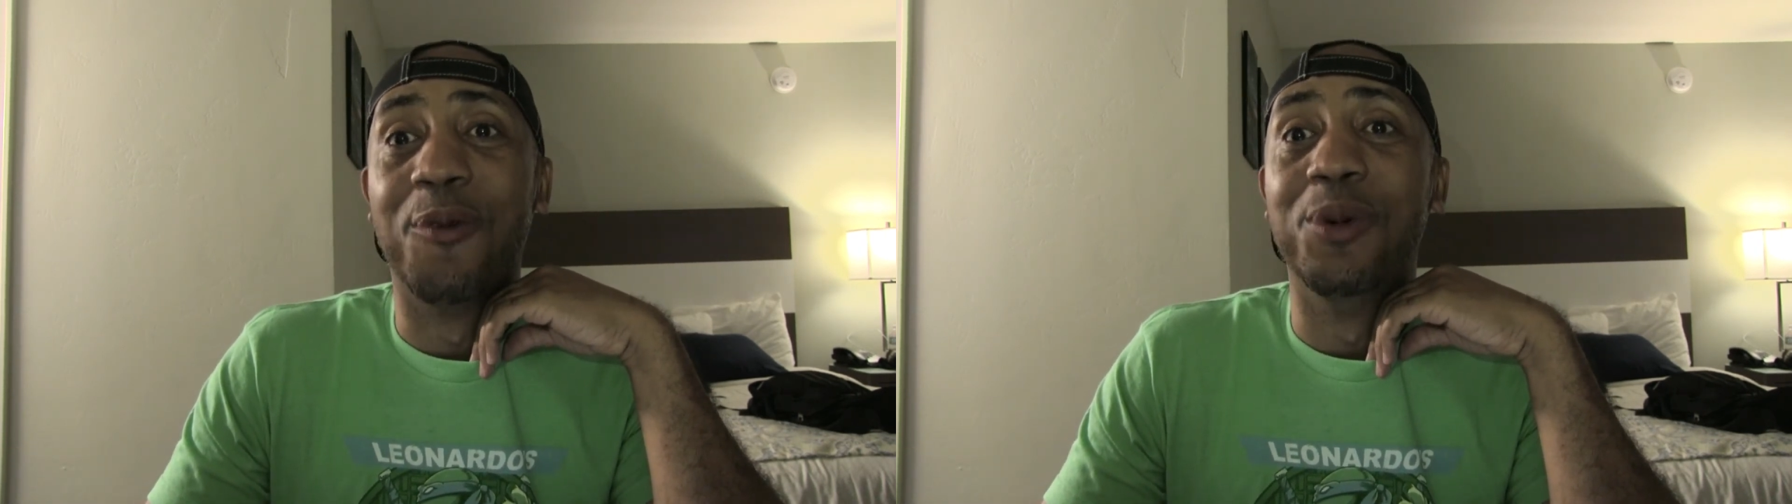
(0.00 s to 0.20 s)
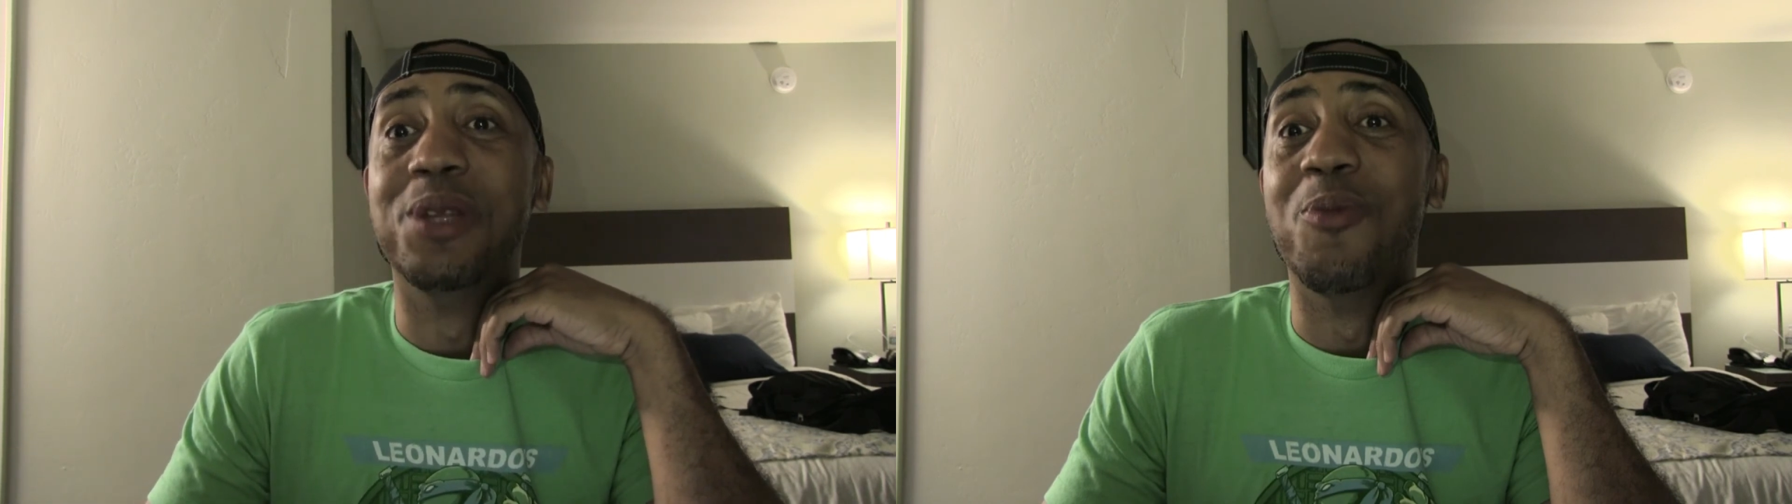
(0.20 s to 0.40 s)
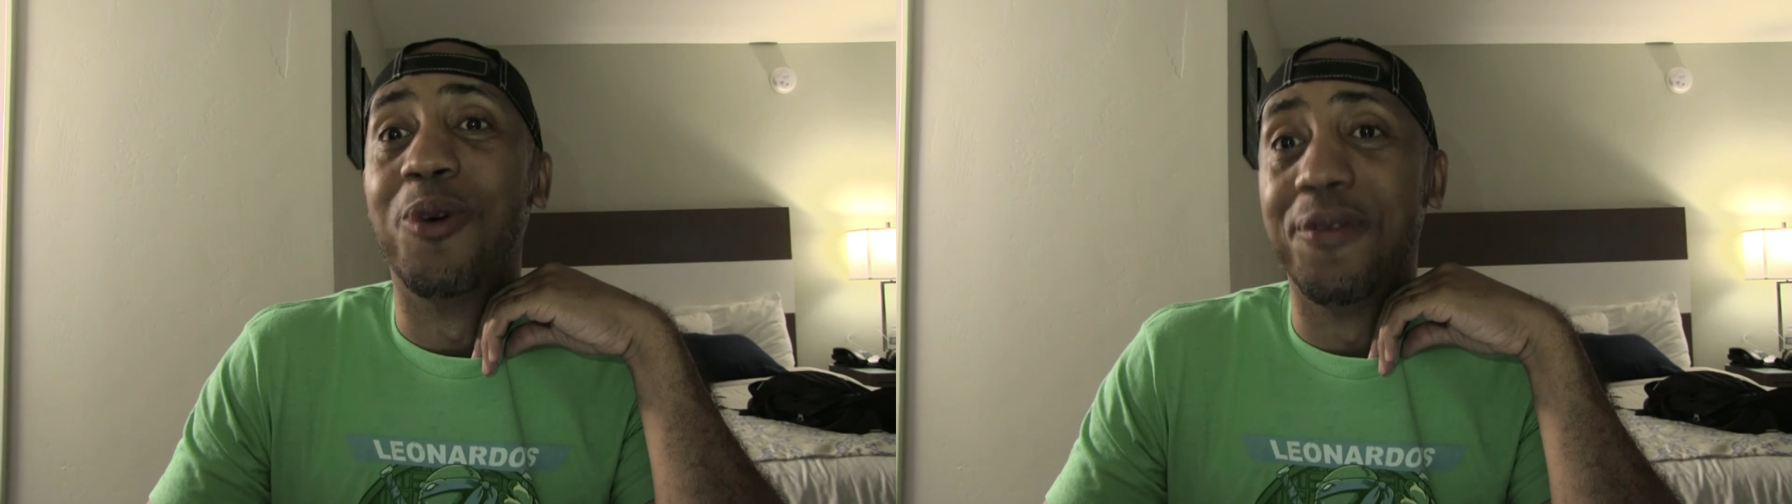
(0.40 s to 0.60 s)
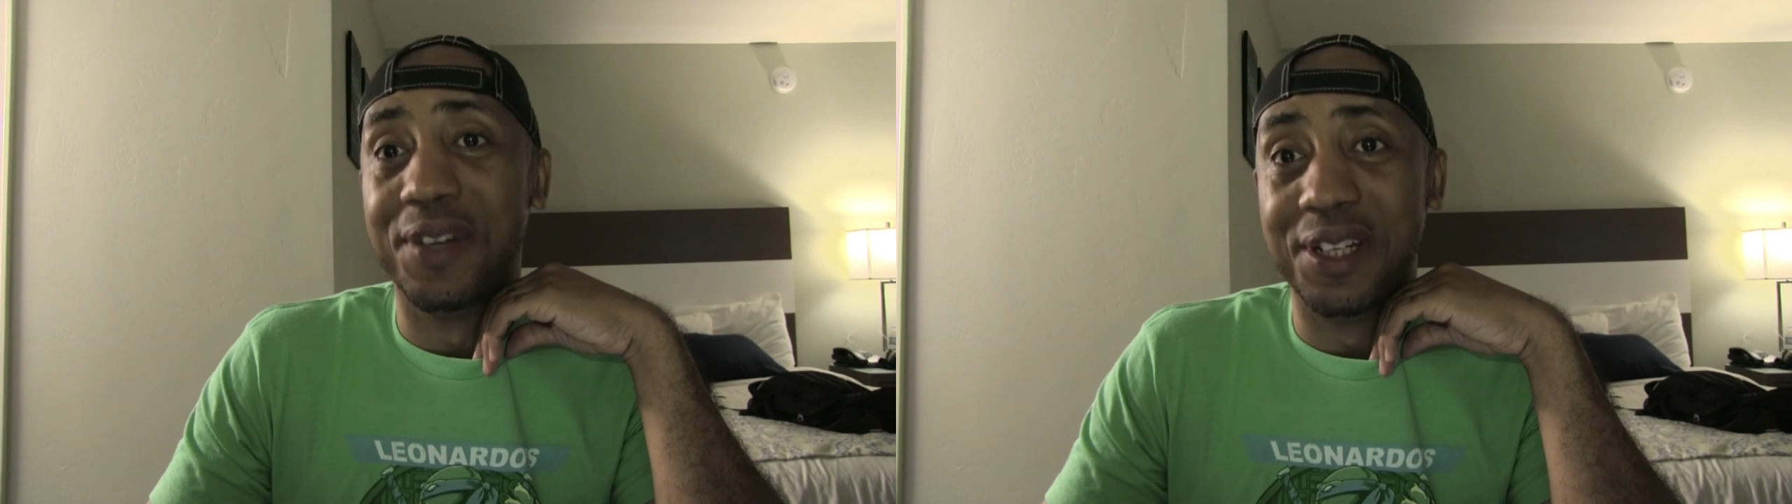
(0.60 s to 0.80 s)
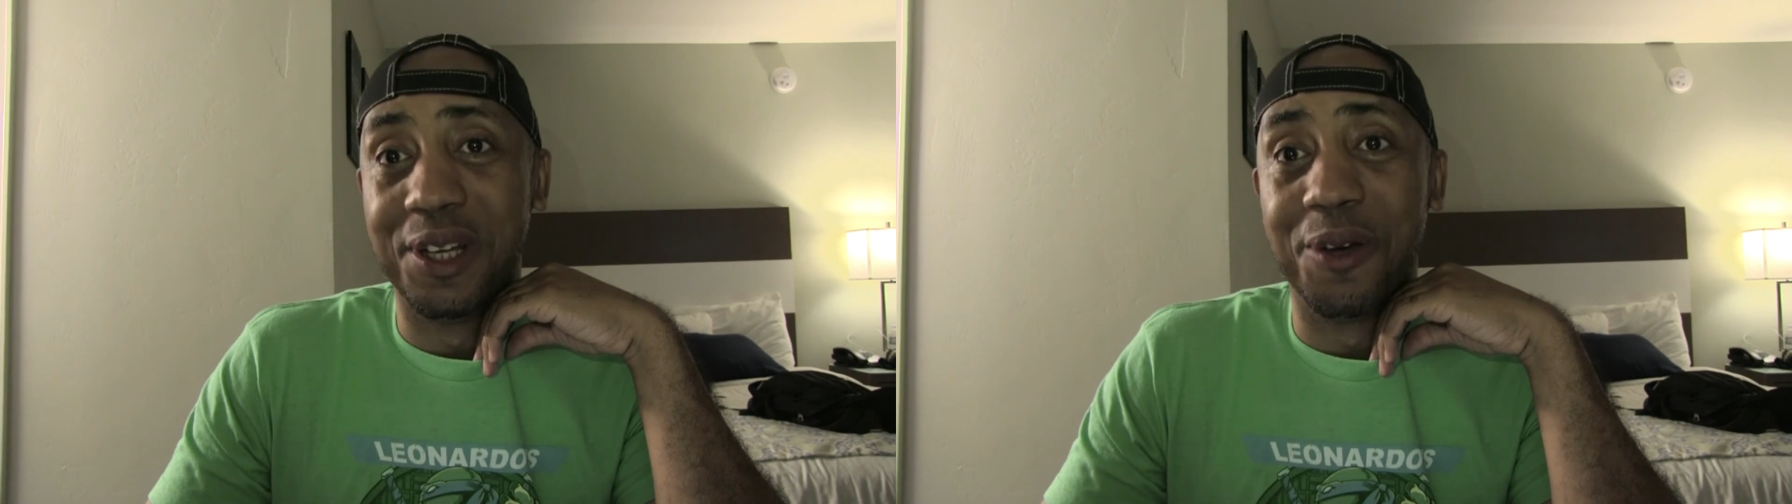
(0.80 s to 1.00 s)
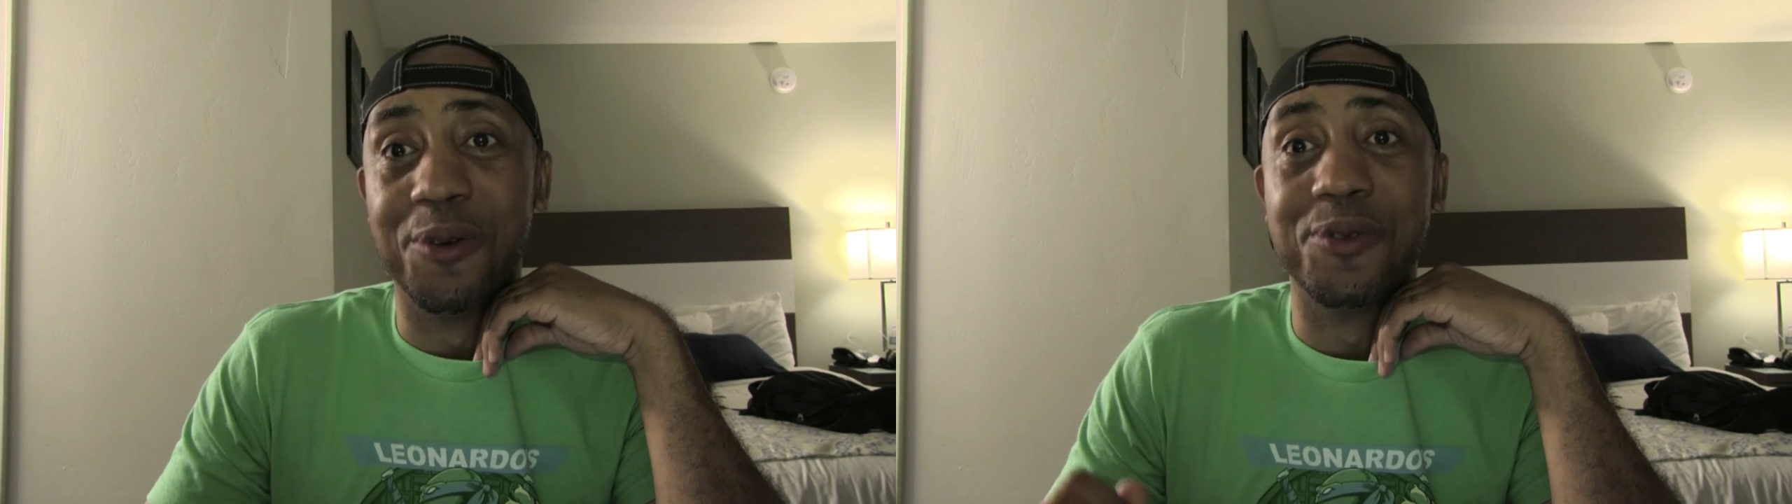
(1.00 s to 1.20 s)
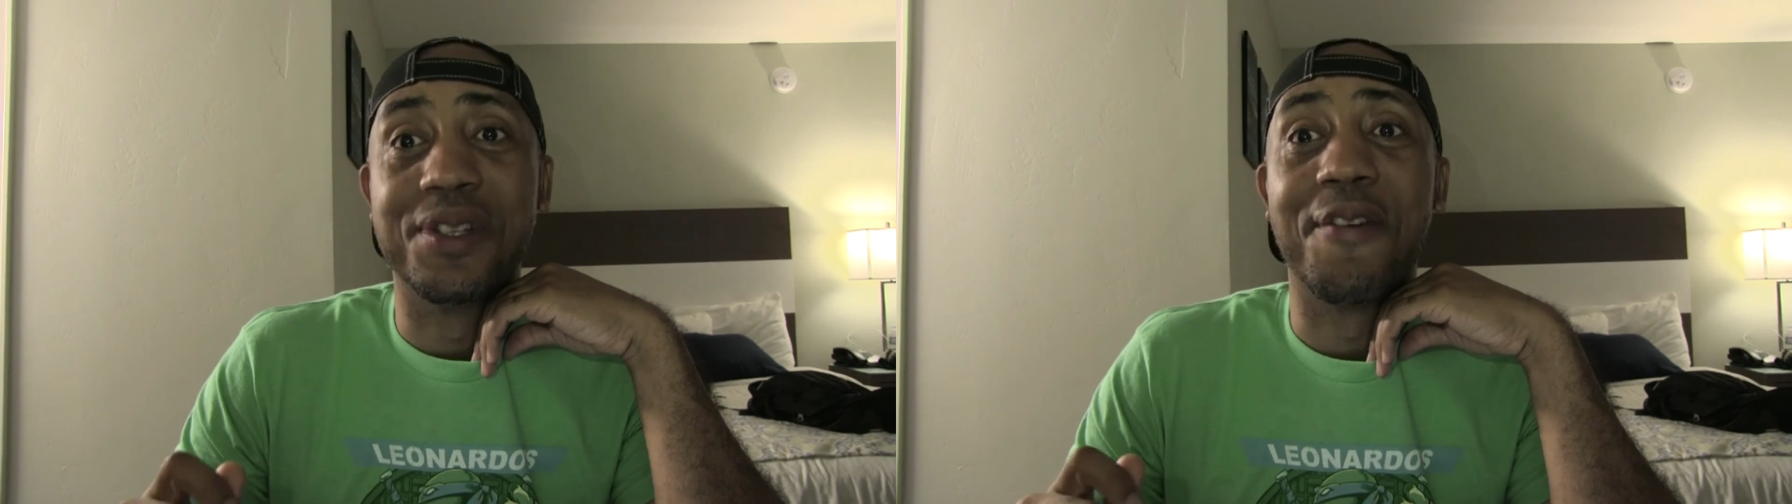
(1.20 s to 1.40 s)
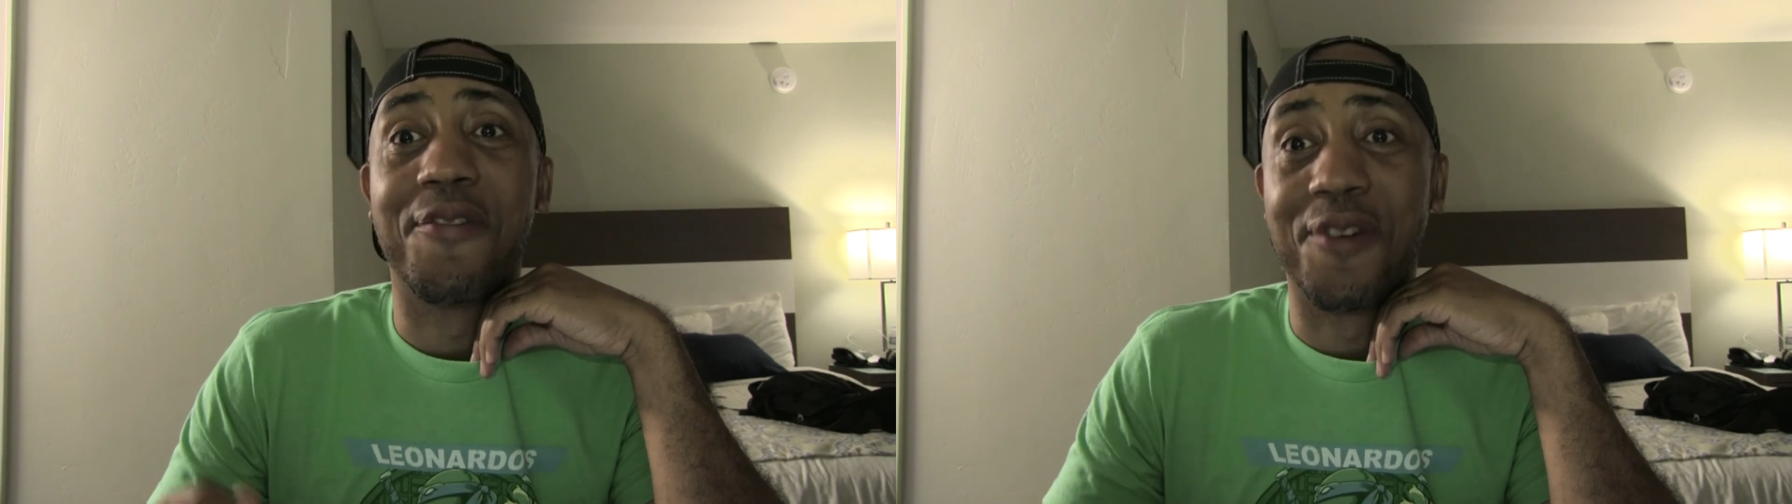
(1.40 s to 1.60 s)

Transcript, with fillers: with more videos shows